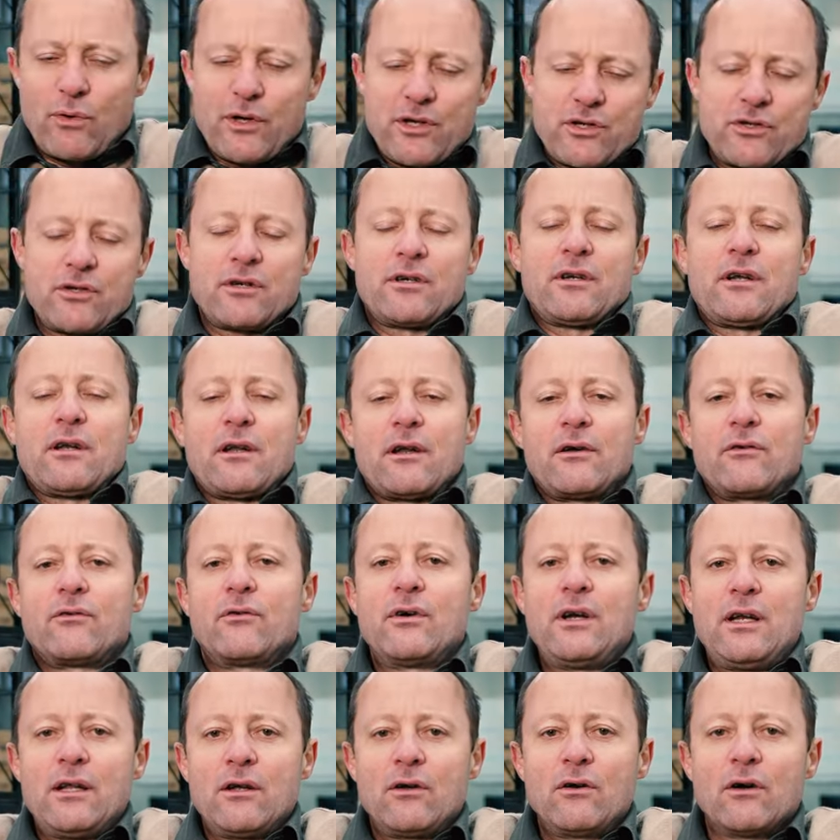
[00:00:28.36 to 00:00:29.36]
question, and it
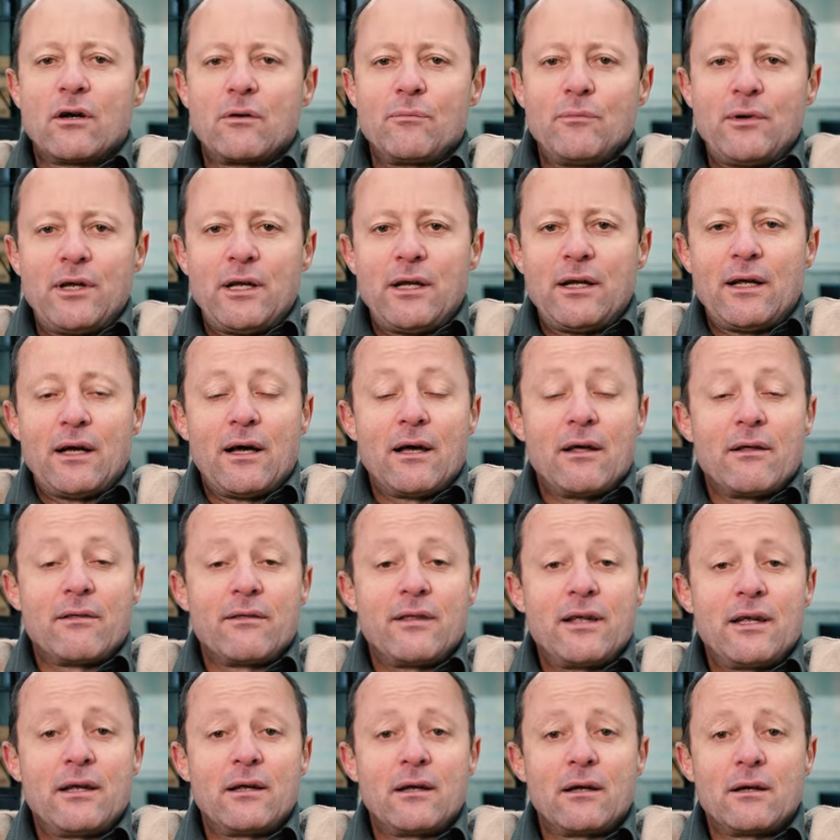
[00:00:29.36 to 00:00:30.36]
really got me
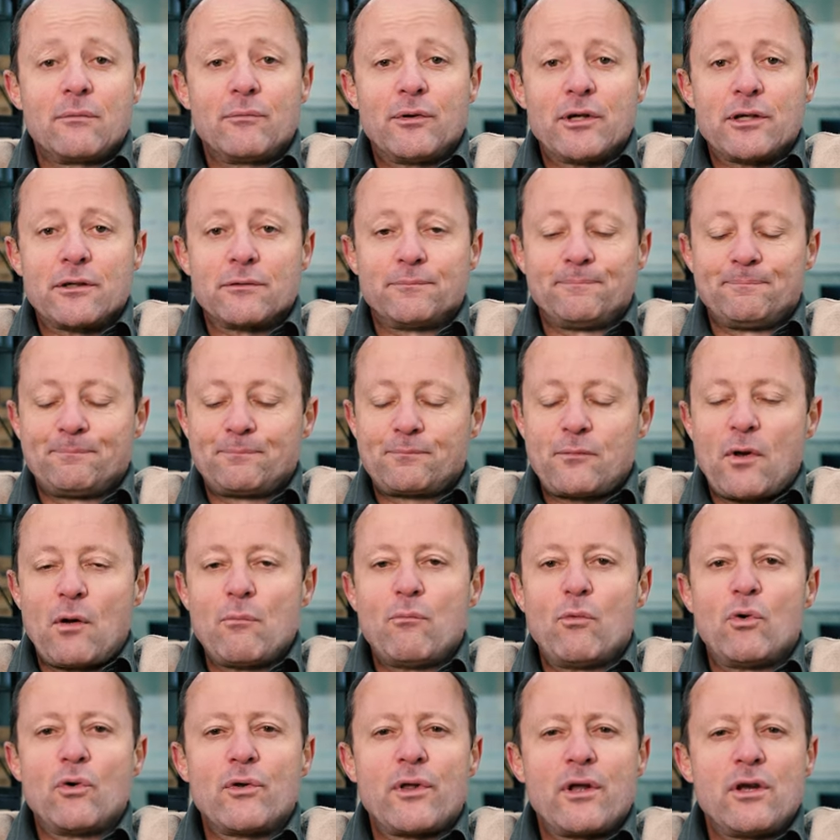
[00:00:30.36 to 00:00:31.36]
thinking a bit
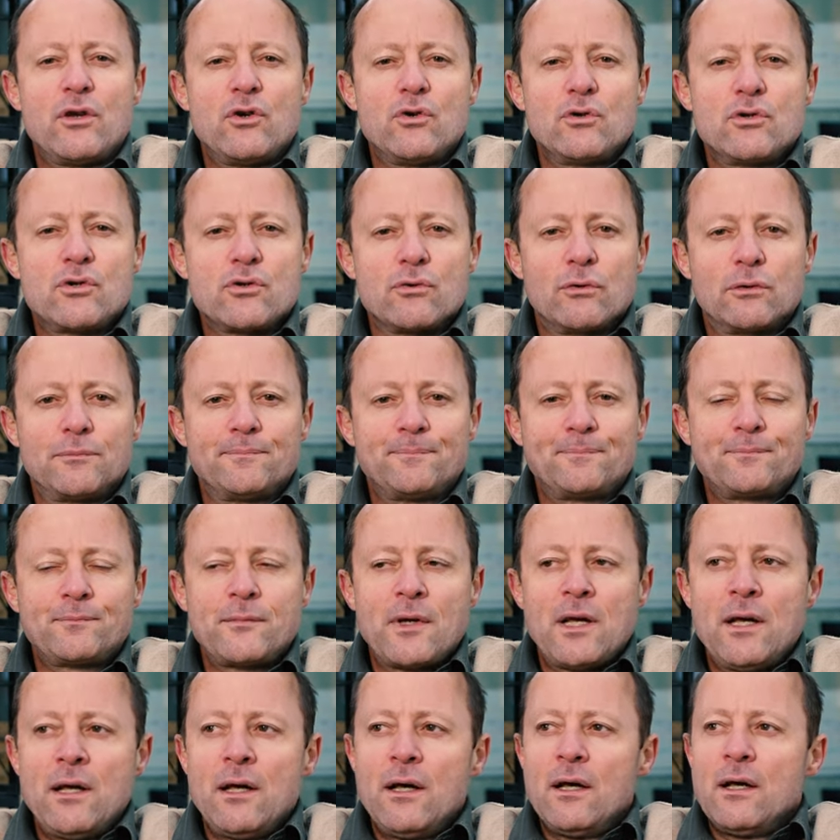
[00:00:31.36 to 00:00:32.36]
more than usual.
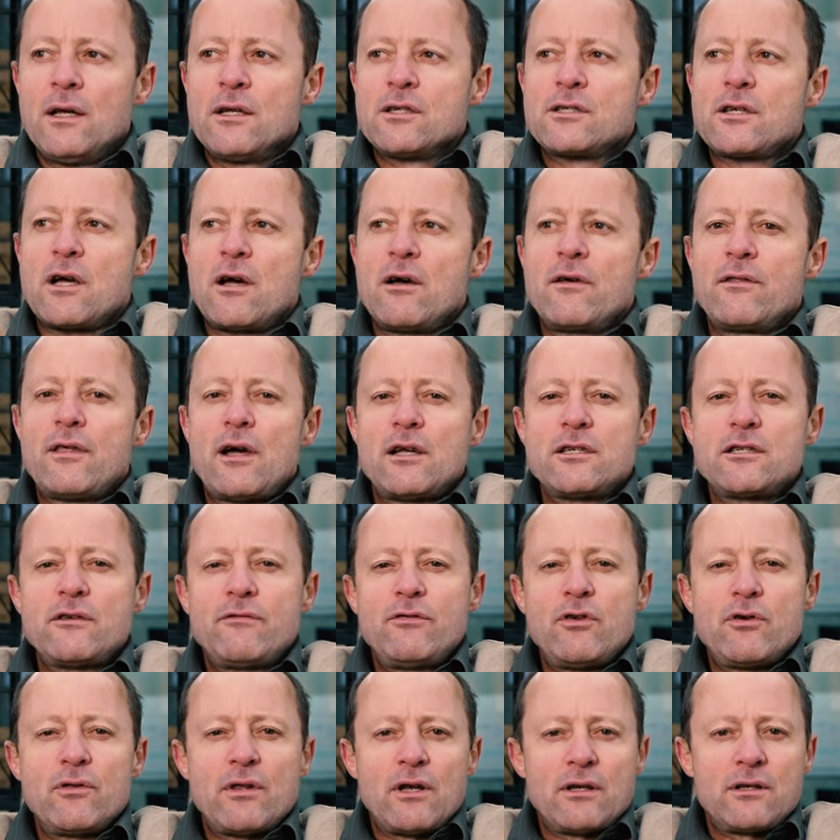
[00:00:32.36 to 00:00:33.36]
So those
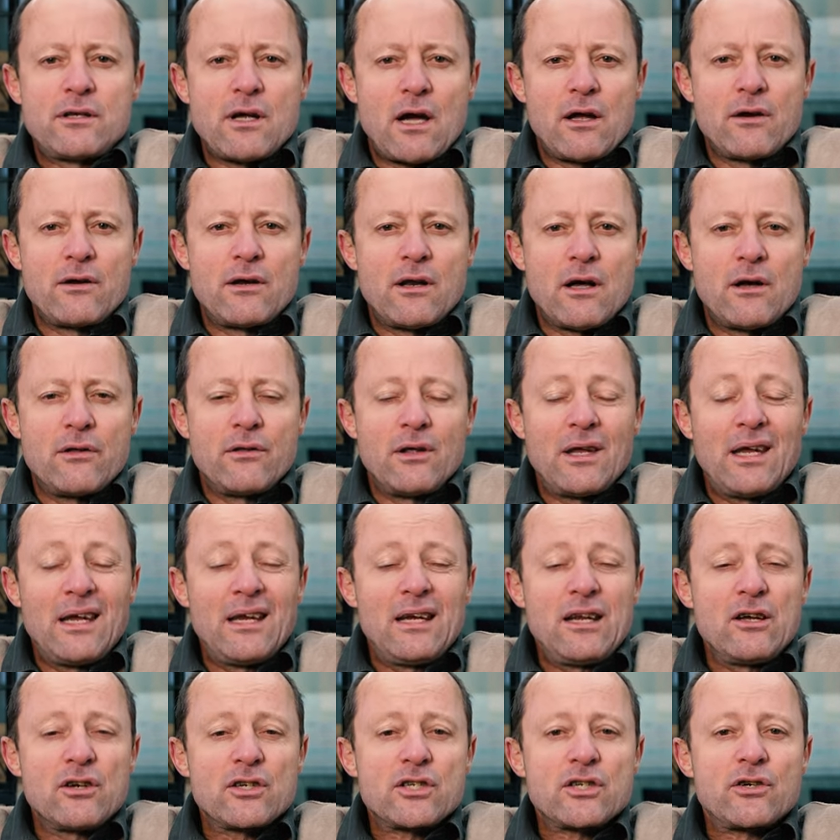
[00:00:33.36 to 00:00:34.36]
of you that don't know, the
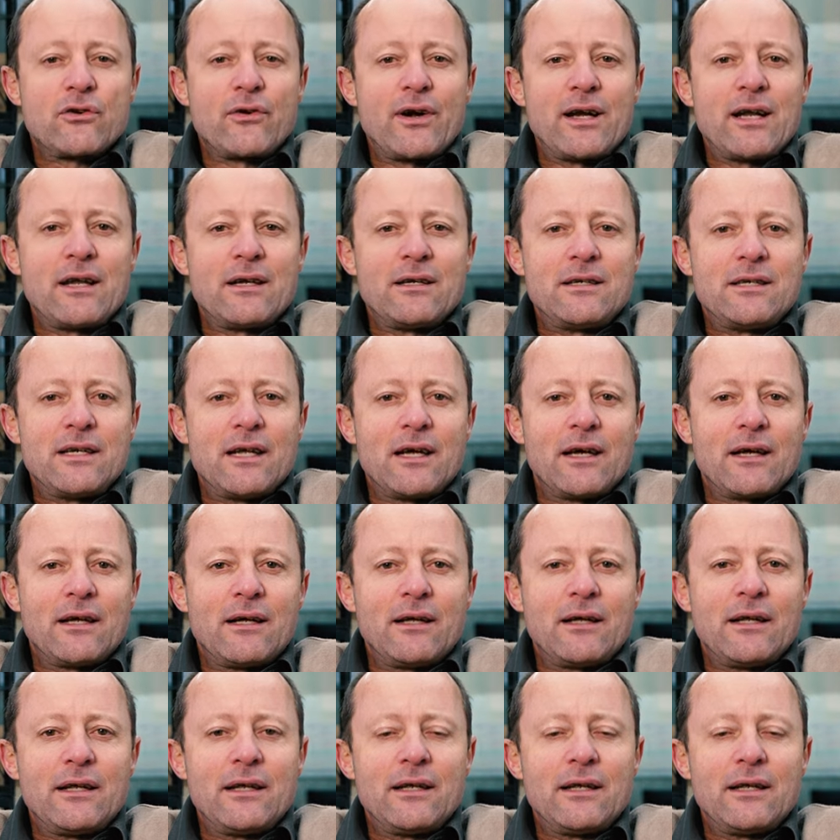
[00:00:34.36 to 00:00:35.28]
Ineos Grenadier